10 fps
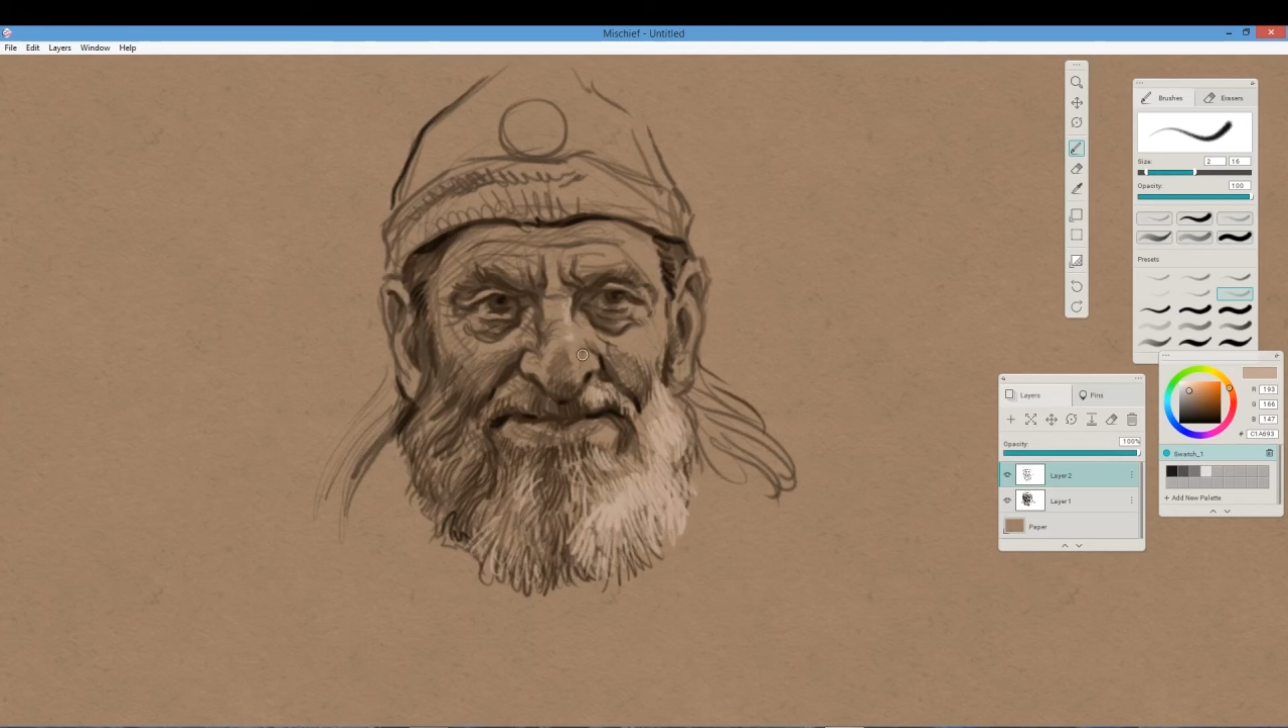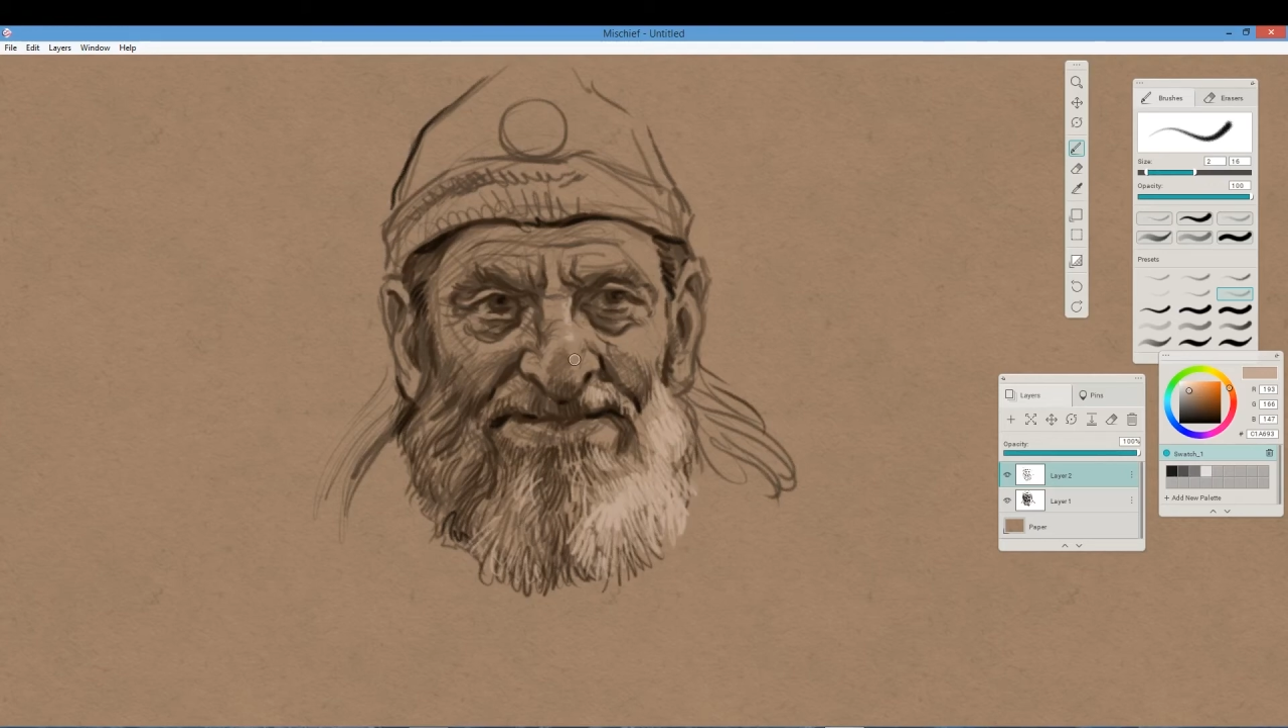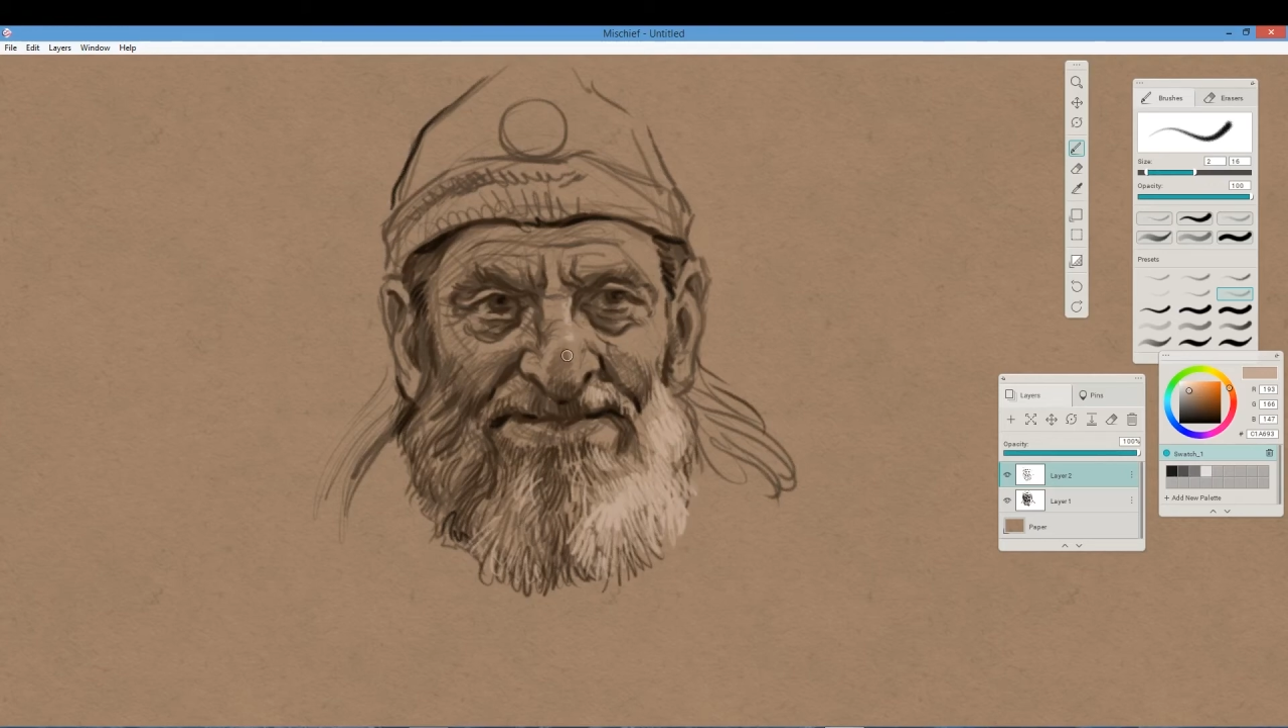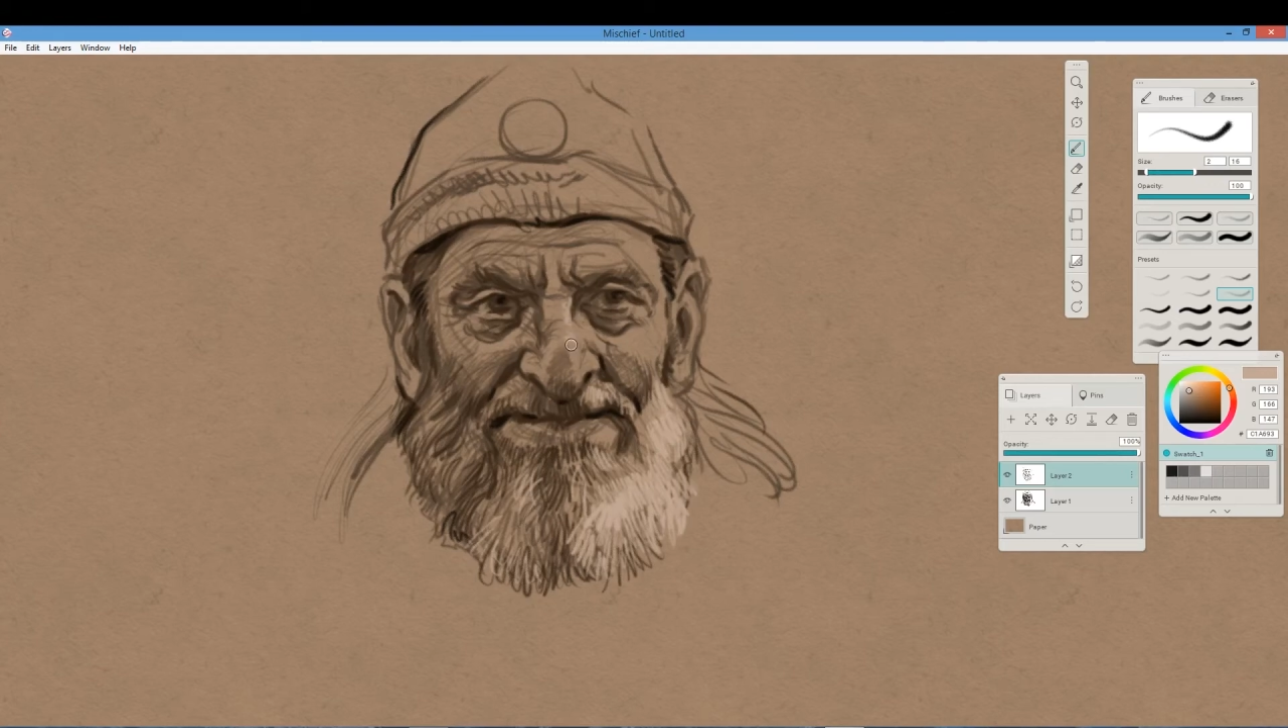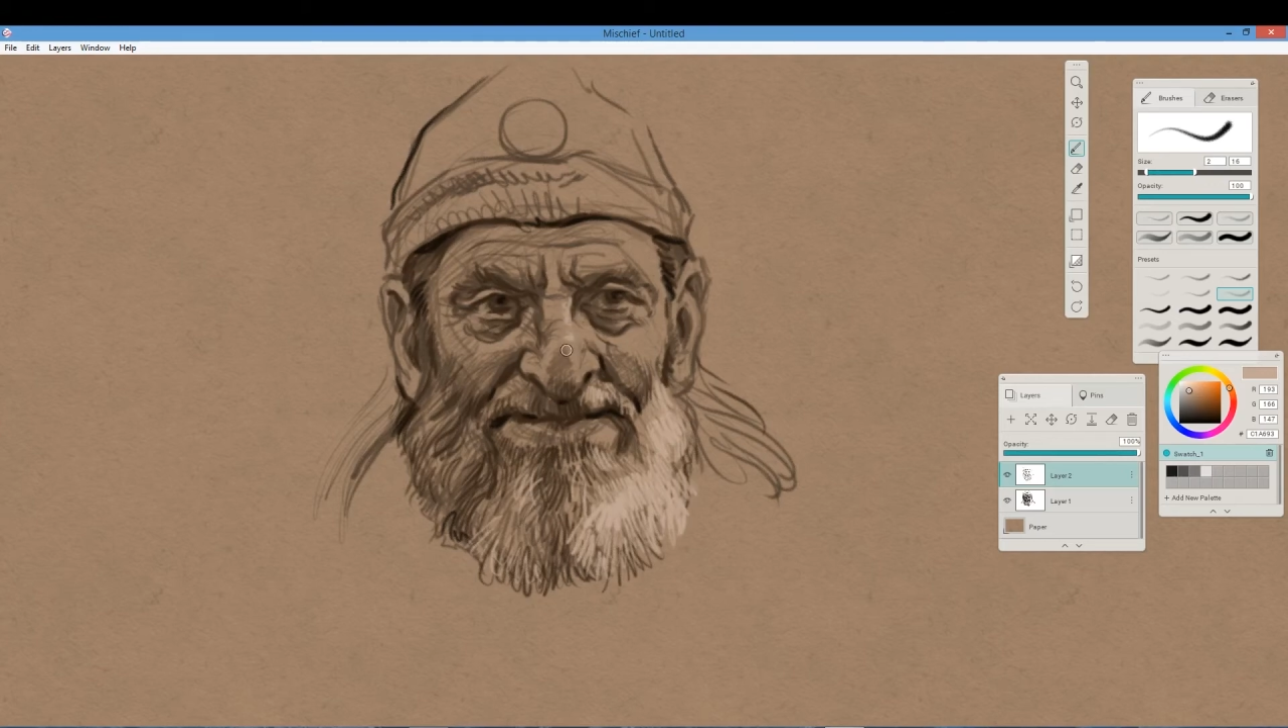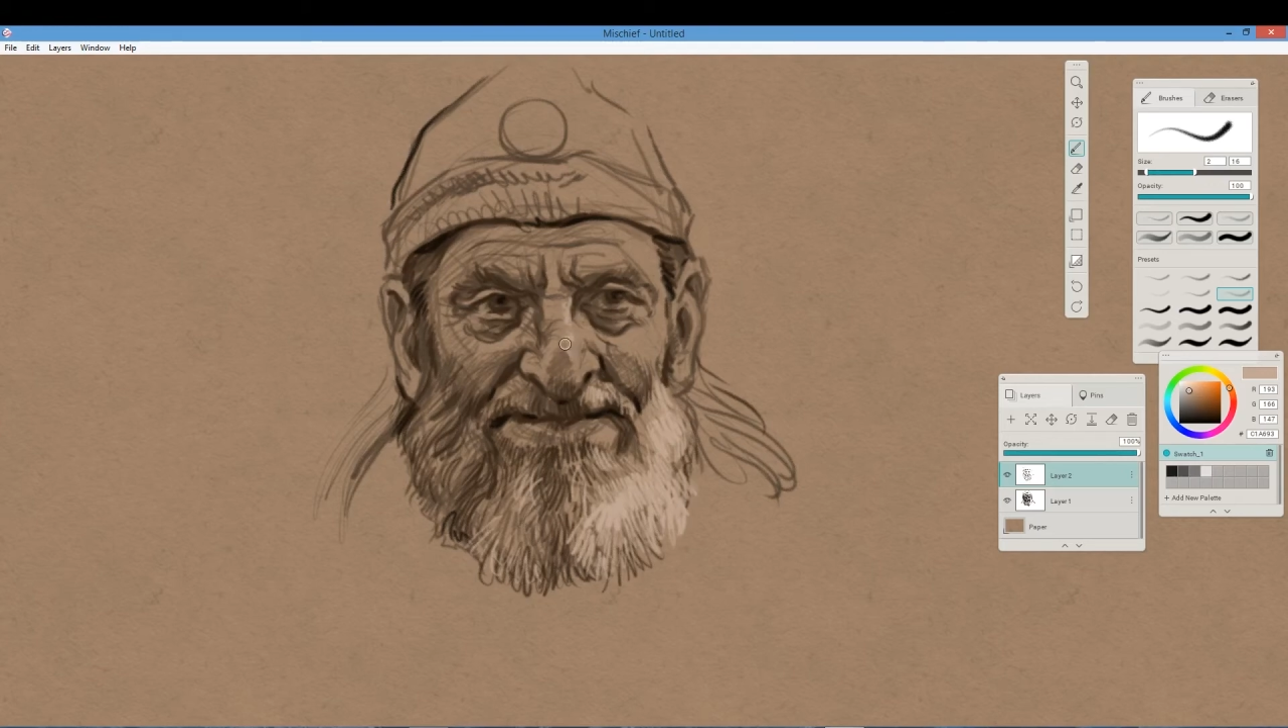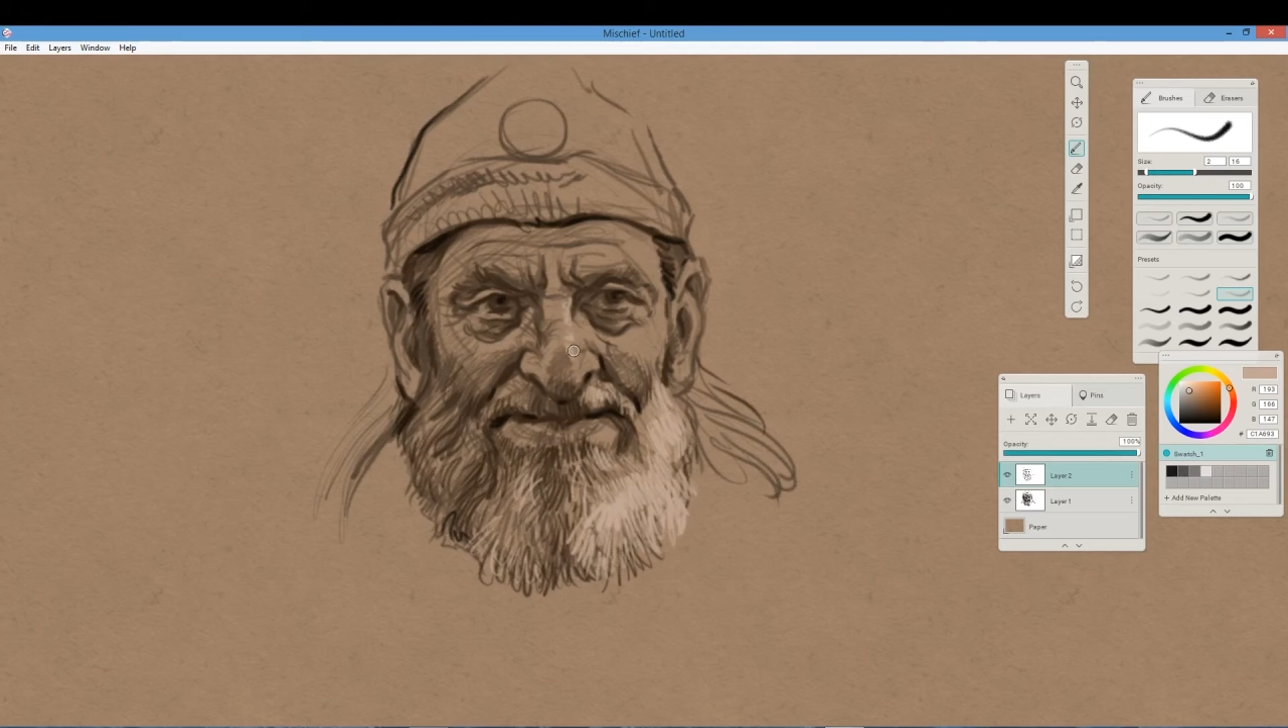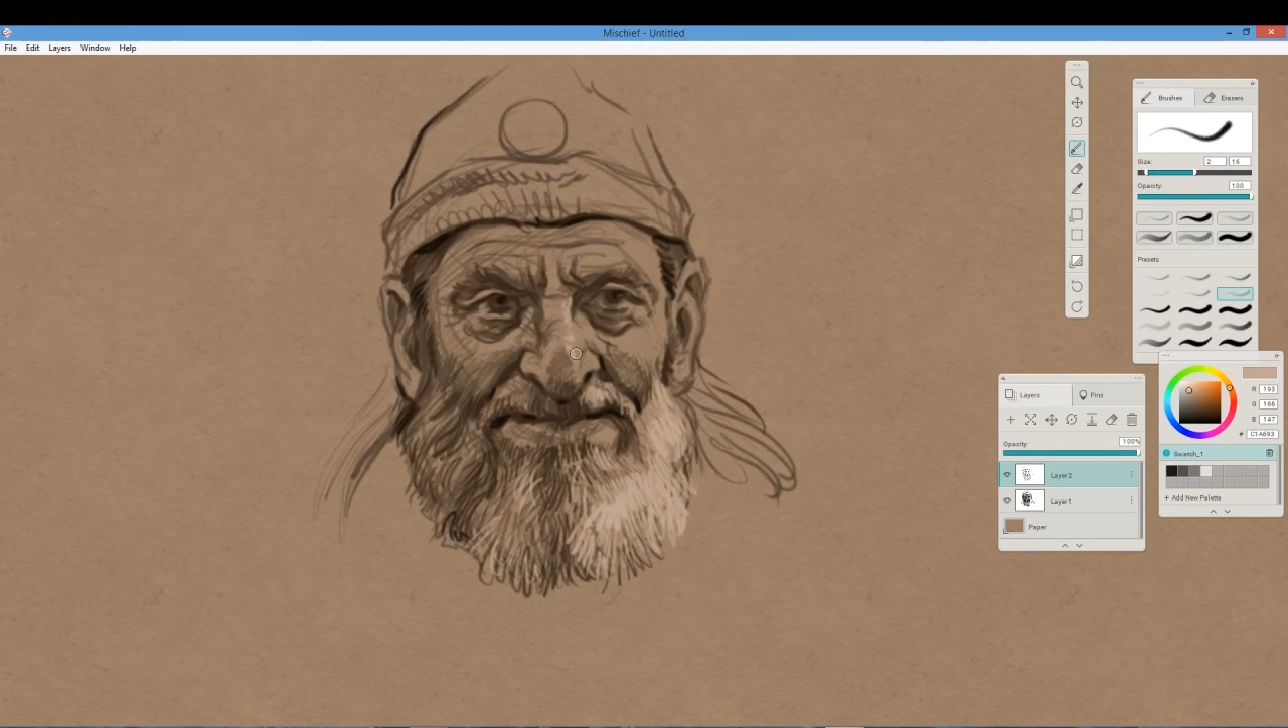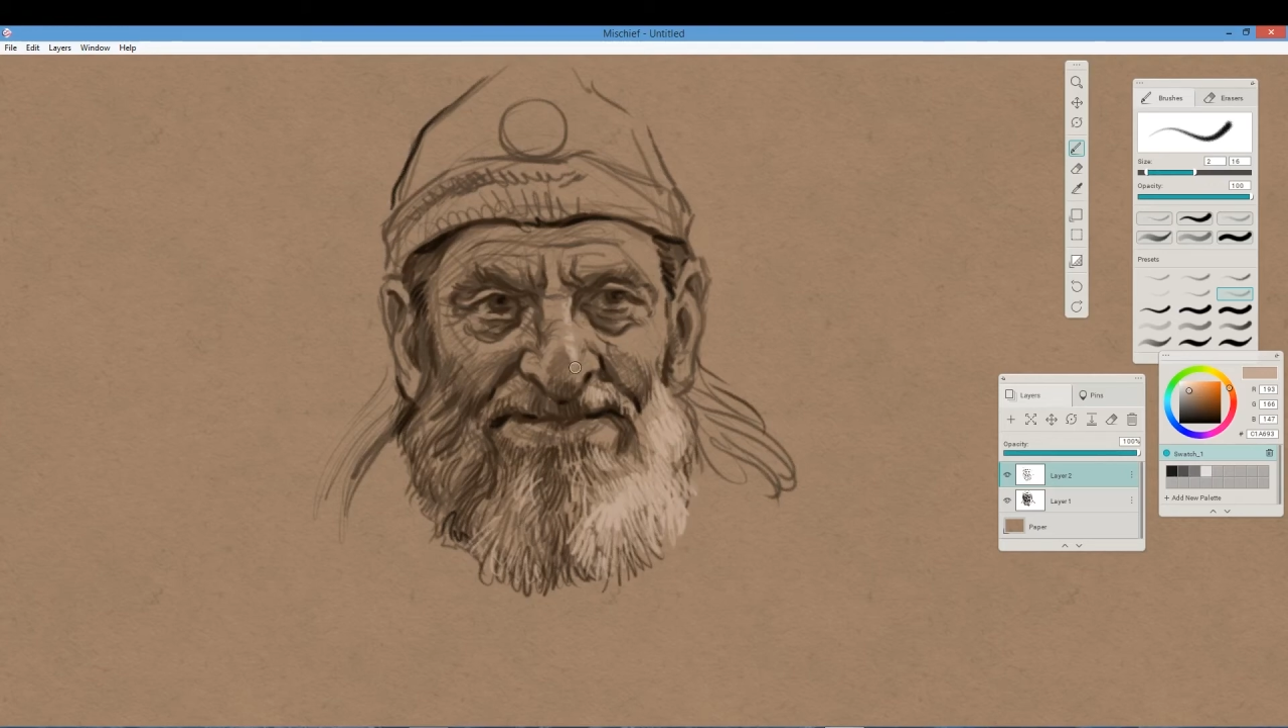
digital media